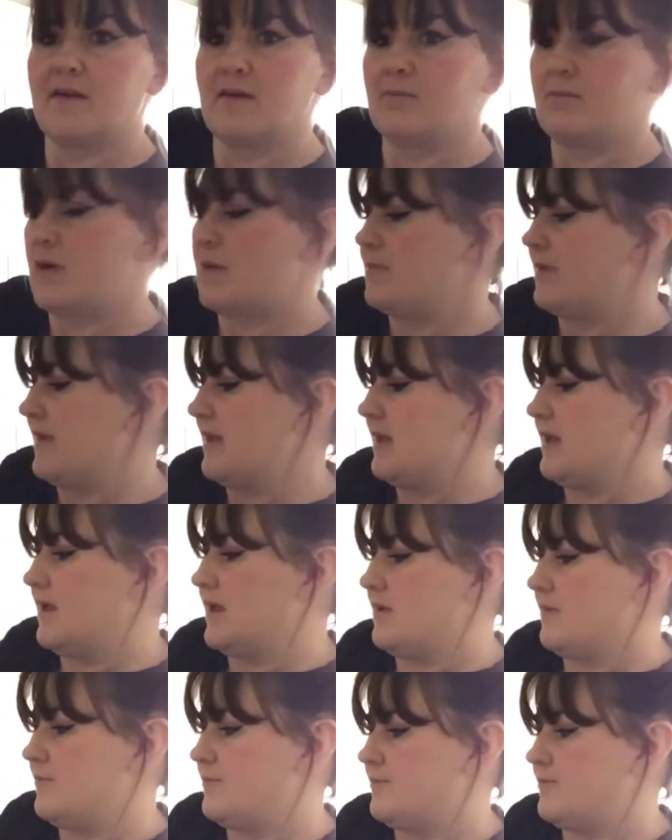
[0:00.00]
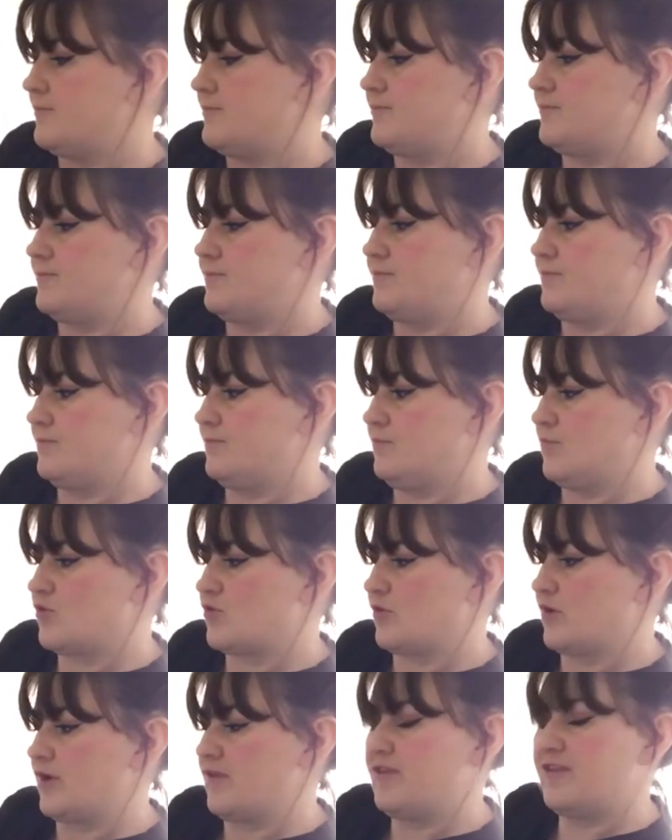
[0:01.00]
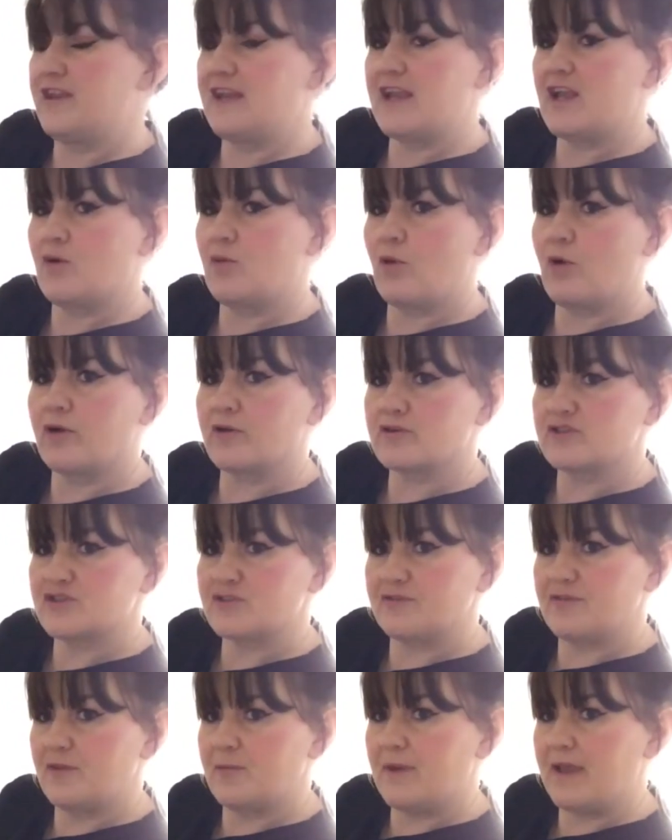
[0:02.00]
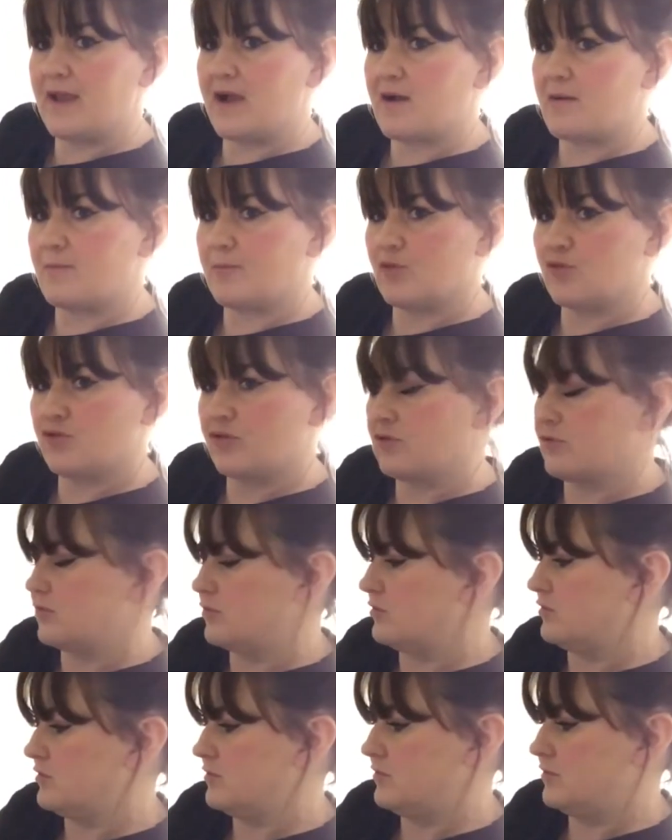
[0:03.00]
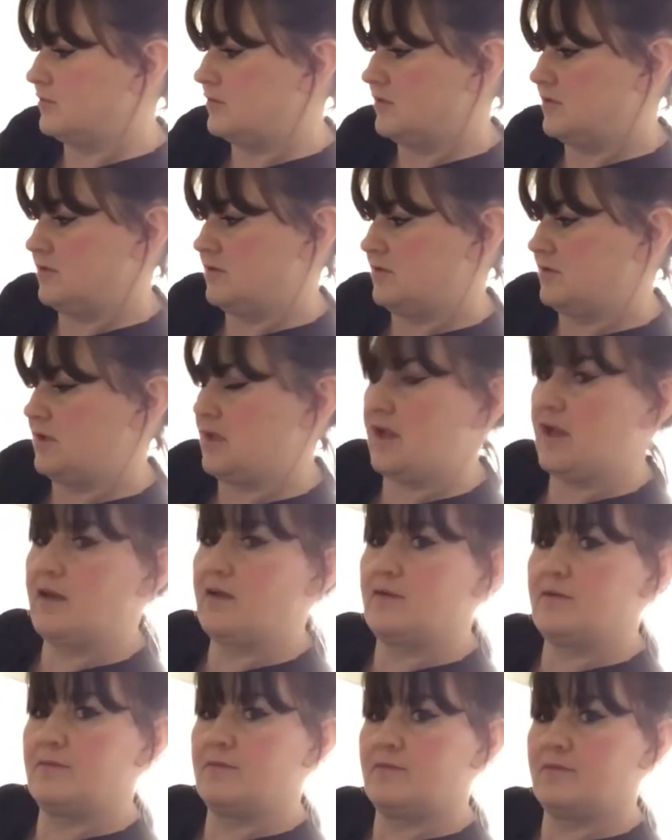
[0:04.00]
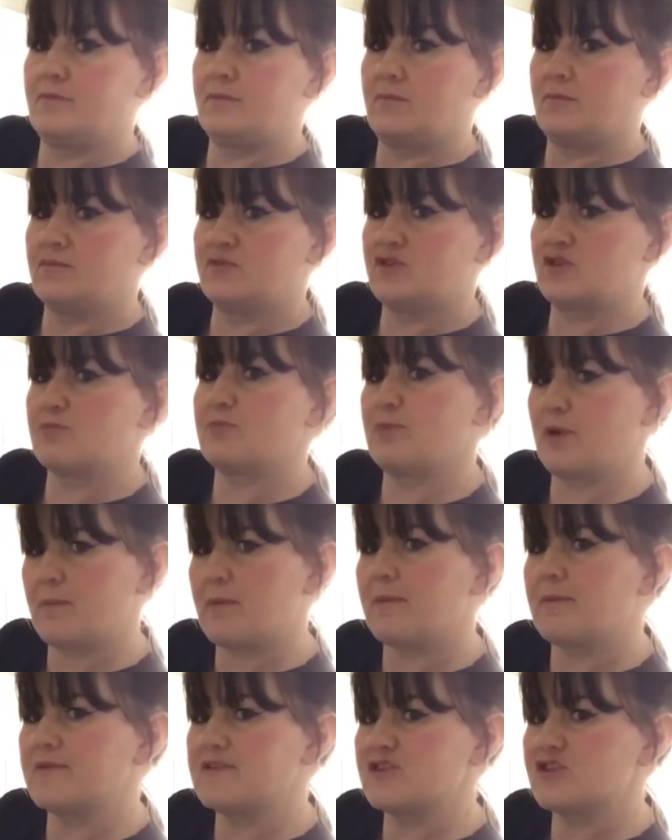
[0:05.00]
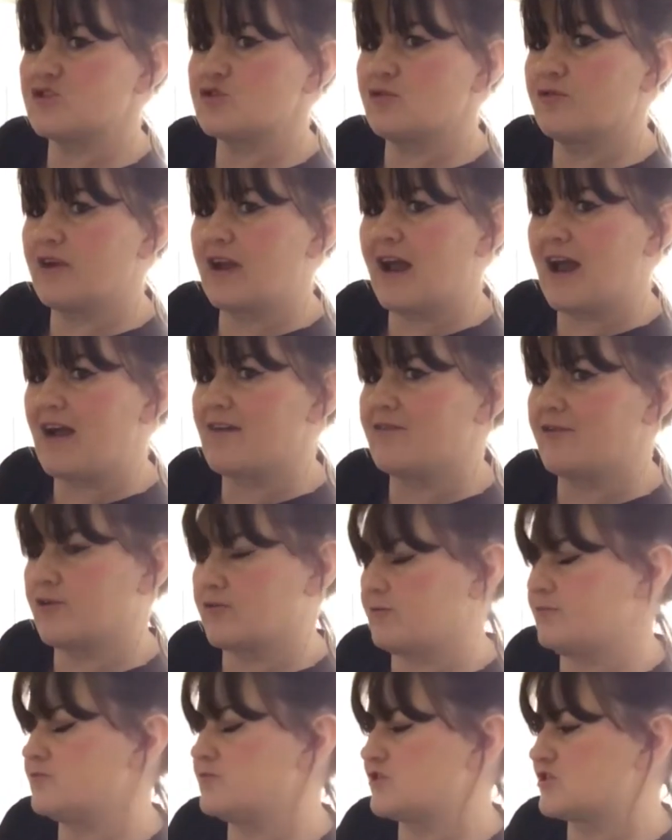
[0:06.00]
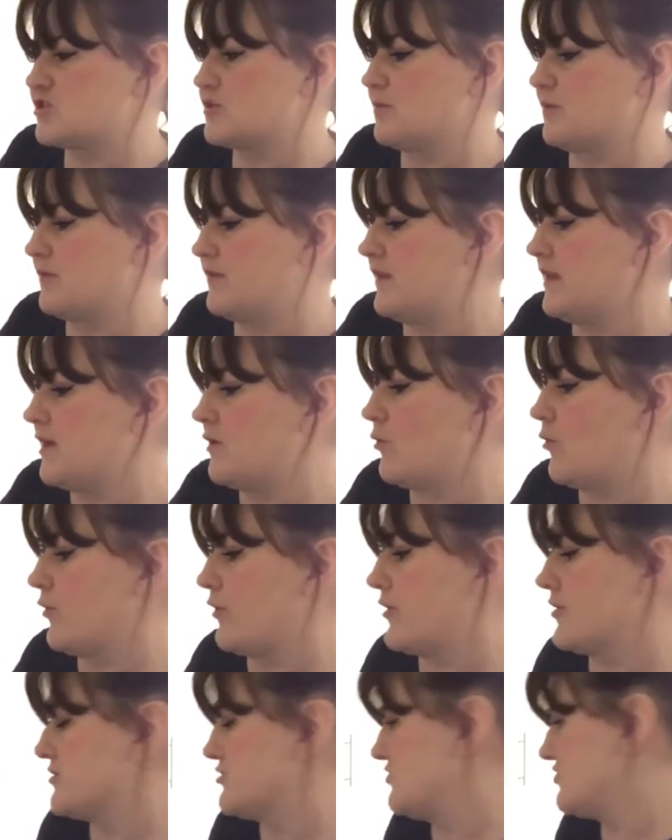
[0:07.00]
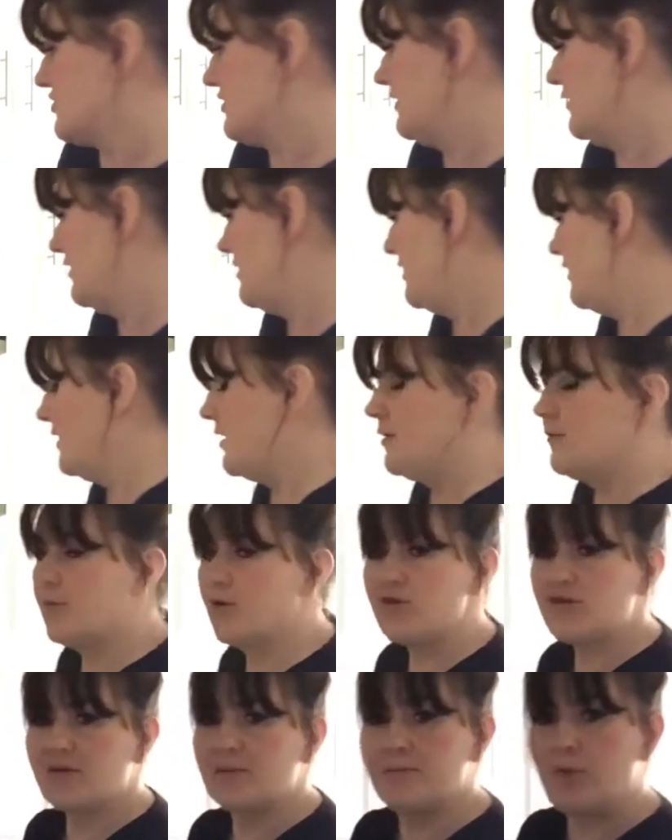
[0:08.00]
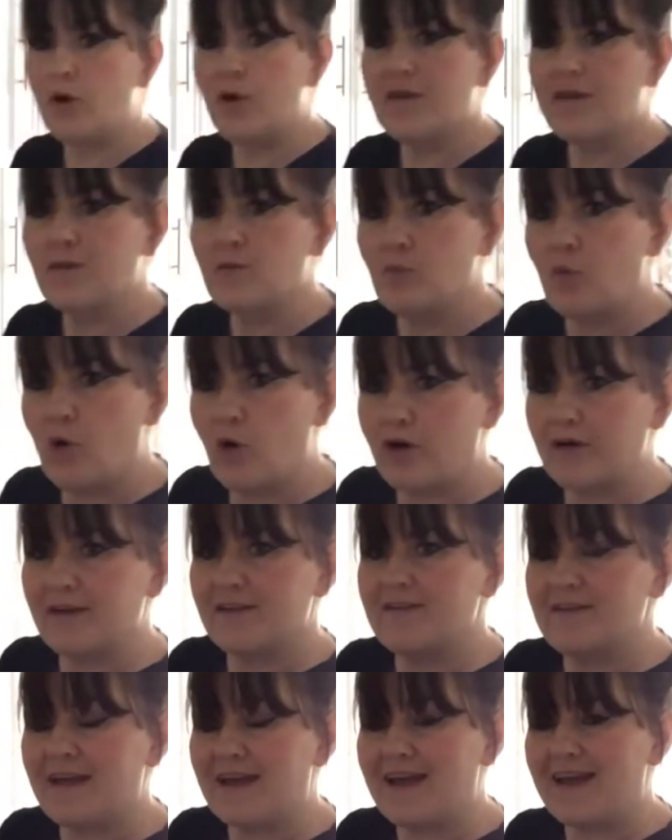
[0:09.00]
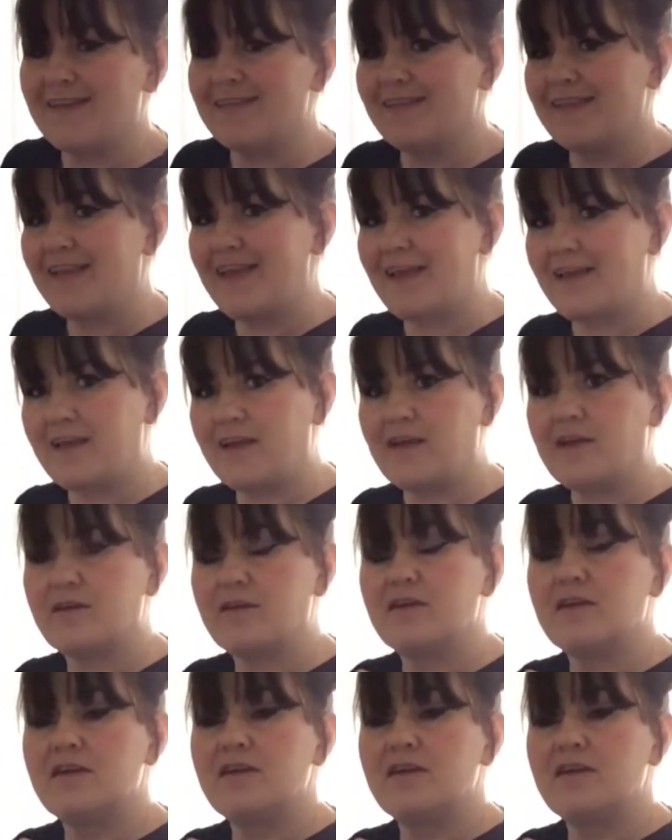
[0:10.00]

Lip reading: maybe sort of 3/4 of the way up, so yeah, probably just over half or just about 3/4. Put some boiling water in that and let it